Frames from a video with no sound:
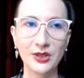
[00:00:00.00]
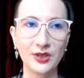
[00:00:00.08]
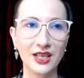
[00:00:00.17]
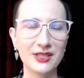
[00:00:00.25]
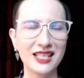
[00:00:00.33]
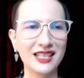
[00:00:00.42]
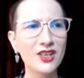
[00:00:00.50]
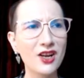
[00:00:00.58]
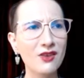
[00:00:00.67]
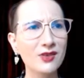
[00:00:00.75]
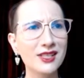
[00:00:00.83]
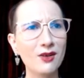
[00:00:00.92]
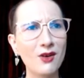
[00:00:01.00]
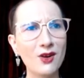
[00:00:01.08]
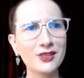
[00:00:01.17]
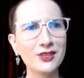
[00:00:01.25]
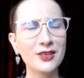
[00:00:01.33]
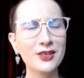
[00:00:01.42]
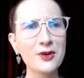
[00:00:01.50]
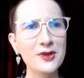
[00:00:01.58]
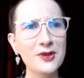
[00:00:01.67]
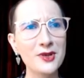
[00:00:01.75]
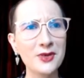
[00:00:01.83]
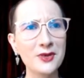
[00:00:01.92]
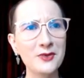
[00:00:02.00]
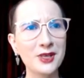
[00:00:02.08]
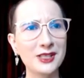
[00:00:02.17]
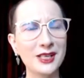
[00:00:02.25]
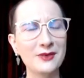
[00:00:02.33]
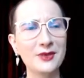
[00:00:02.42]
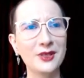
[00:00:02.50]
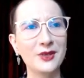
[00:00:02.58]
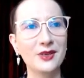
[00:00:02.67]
and I was like, no, it's so old, I don't know whether I'm going to watch that with you.